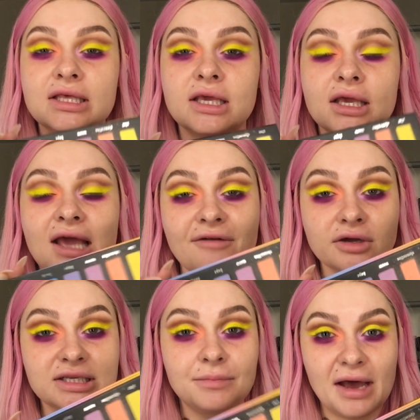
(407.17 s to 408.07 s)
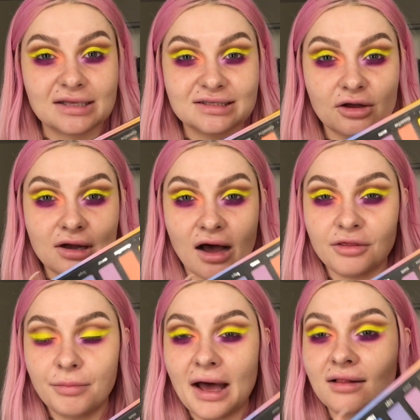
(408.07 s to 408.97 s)
the Kat Von D Pastel
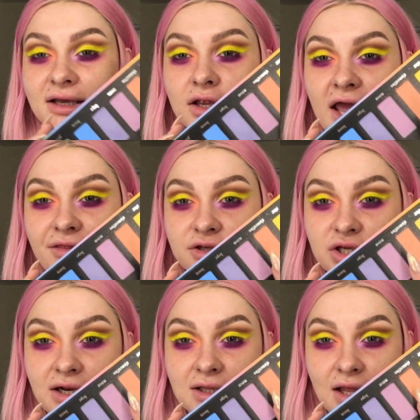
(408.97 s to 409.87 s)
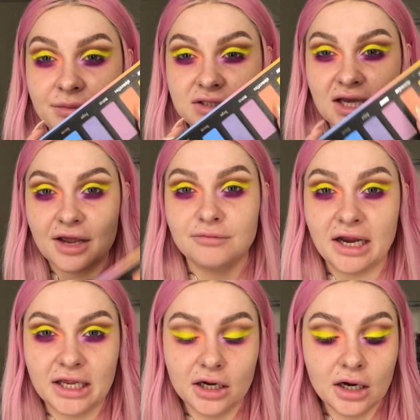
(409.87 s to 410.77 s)
Goth palette and the shade Clementine
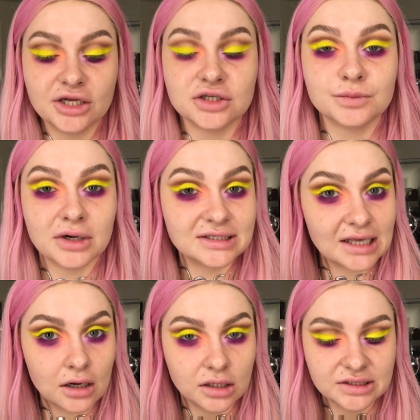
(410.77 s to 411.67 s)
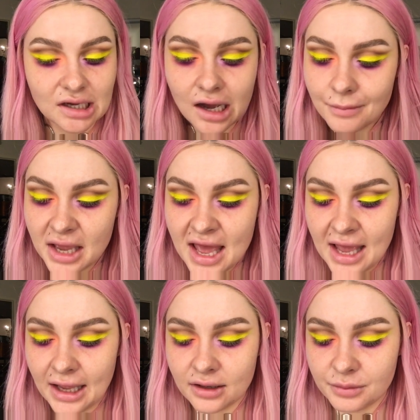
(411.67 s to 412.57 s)
right here and just press that on top.
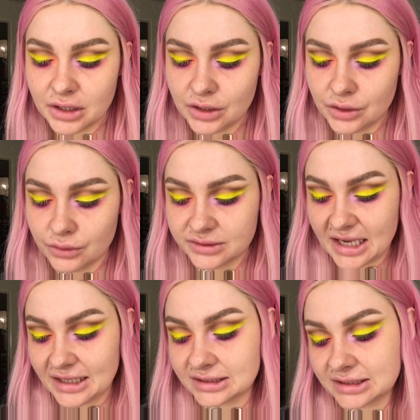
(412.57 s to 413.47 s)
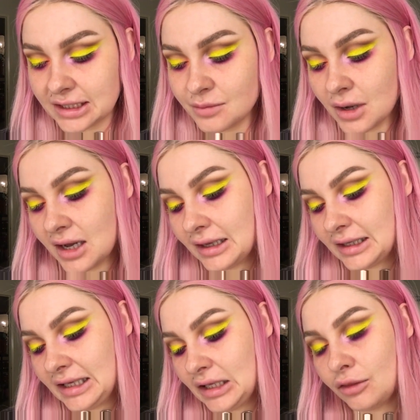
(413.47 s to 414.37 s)
And I'm going to use a Sigma
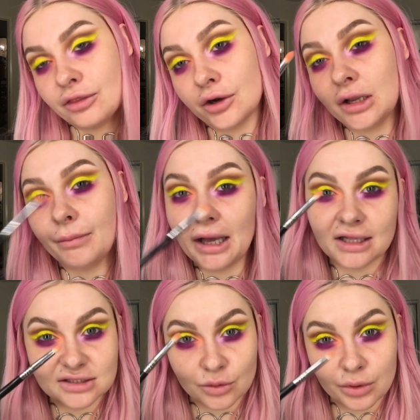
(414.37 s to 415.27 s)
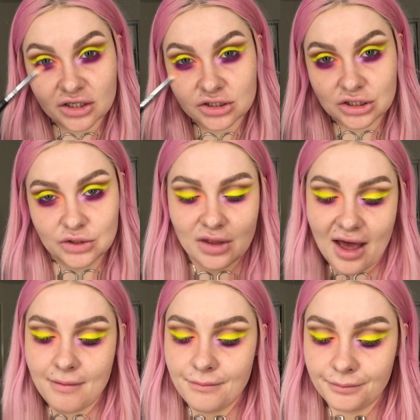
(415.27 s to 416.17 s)
E30 pencil brush to do that.